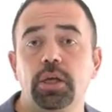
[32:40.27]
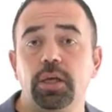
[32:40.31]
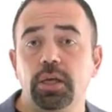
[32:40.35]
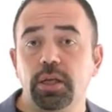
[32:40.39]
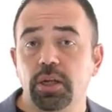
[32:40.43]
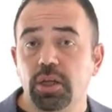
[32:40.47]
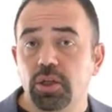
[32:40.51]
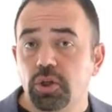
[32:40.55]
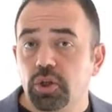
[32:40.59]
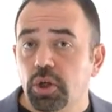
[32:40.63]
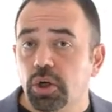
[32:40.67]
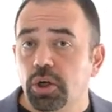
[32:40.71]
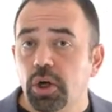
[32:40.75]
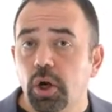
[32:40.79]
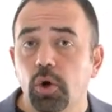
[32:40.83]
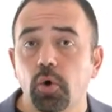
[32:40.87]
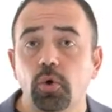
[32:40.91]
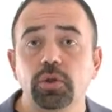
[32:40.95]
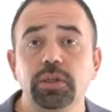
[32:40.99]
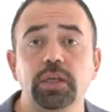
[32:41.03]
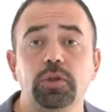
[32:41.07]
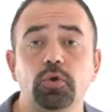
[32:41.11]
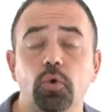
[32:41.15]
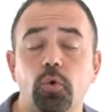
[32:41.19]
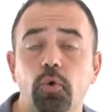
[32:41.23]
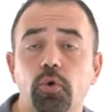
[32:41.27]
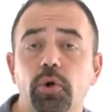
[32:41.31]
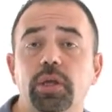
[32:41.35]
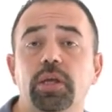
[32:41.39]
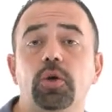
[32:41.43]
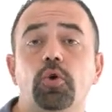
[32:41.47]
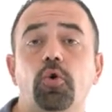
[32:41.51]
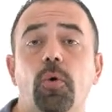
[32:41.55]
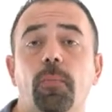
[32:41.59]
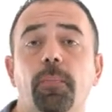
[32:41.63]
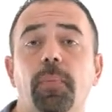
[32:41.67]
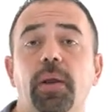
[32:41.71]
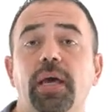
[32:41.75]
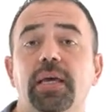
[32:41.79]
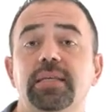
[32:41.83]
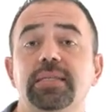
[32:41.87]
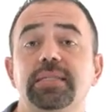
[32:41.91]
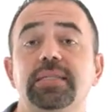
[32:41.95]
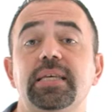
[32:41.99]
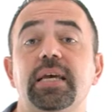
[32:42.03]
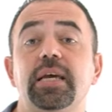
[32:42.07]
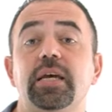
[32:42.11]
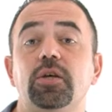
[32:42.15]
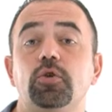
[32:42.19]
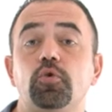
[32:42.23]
in internal audit or in compliance,